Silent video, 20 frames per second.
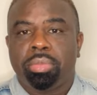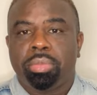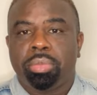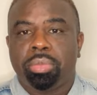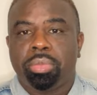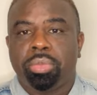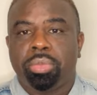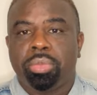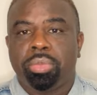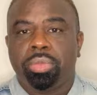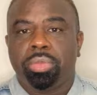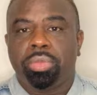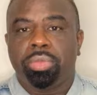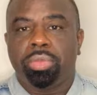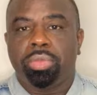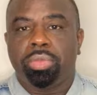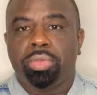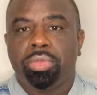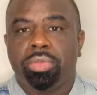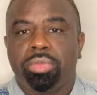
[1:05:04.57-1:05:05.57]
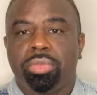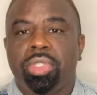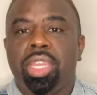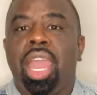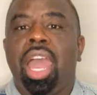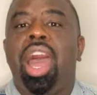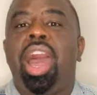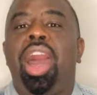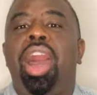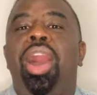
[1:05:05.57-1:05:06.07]
Mm-hmm.
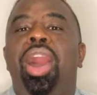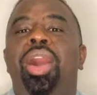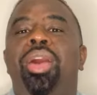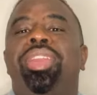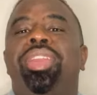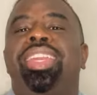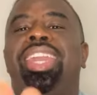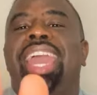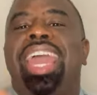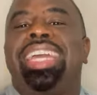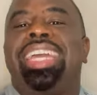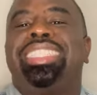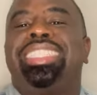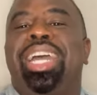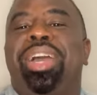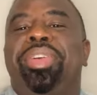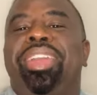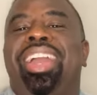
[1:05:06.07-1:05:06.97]
Oh yes, there we